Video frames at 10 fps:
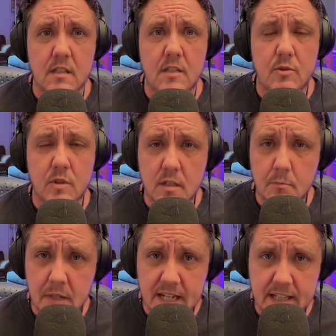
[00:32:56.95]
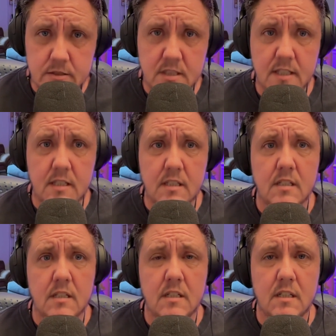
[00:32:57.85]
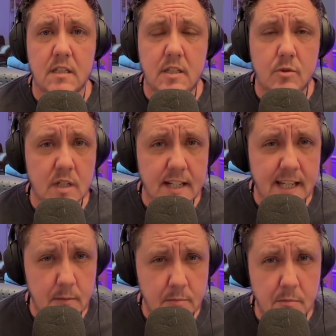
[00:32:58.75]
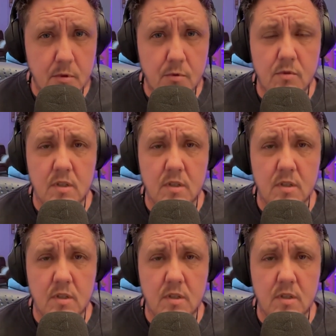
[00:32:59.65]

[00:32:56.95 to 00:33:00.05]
You are compassionate. You are capable.